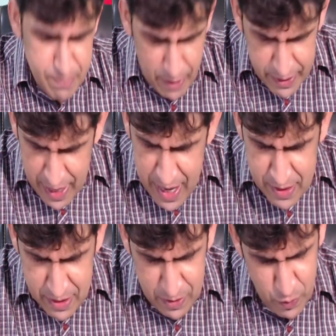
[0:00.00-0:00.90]
But
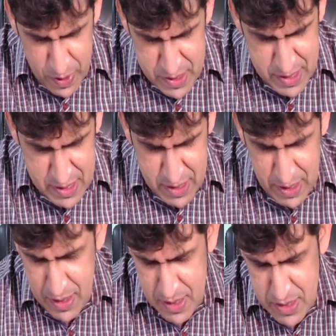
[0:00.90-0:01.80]
then in verse
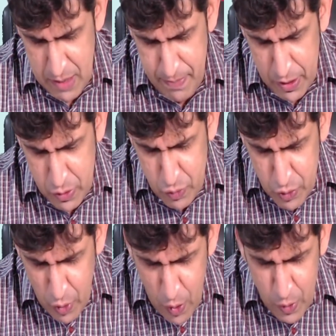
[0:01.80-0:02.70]
16, it says, but to
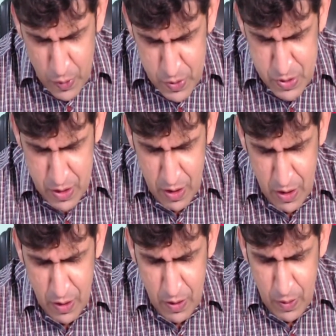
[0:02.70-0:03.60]
those
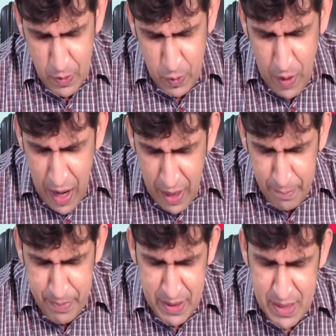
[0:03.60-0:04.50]
who are
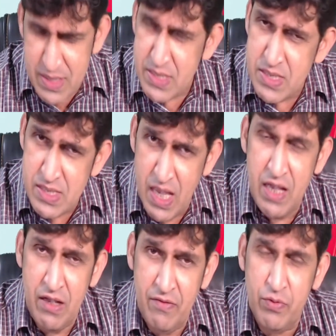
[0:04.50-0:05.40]
being
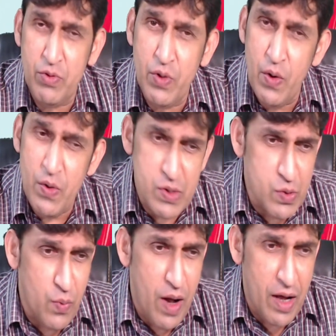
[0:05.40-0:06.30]
saved, to those
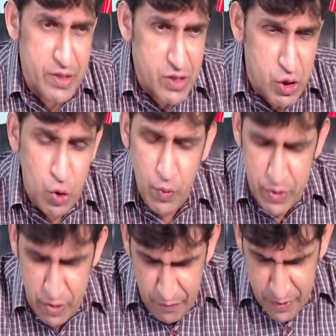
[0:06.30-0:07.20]
who are the
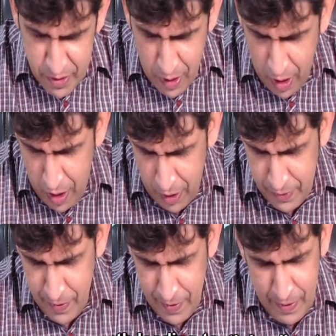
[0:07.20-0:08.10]
children of God,
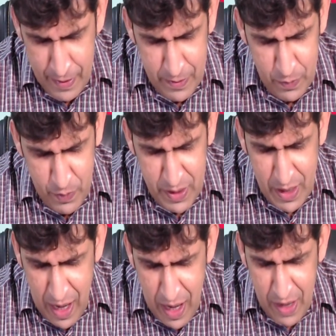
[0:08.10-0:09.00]
we
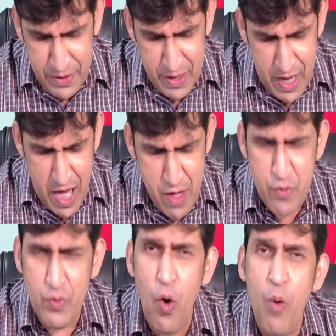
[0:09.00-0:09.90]
are the
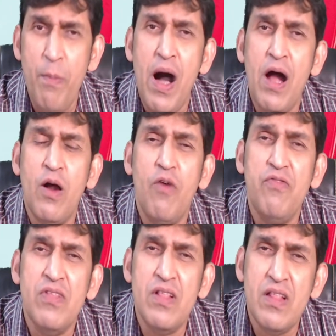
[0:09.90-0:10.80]
aroma
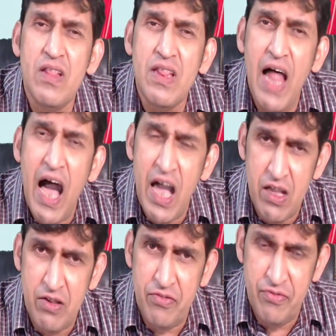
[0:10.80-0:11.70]
of
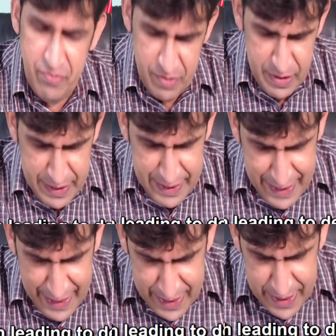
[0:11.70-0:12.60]
life,
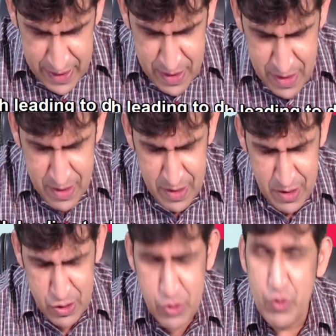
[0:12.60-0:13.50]
leading
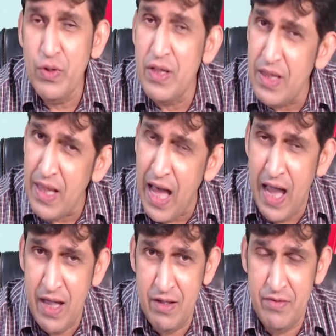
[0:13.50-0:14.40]
to
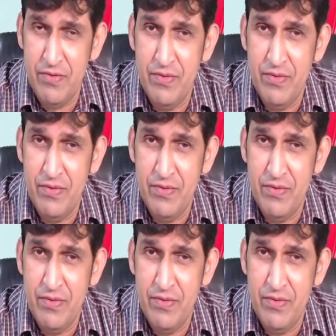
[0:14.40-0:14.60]
life.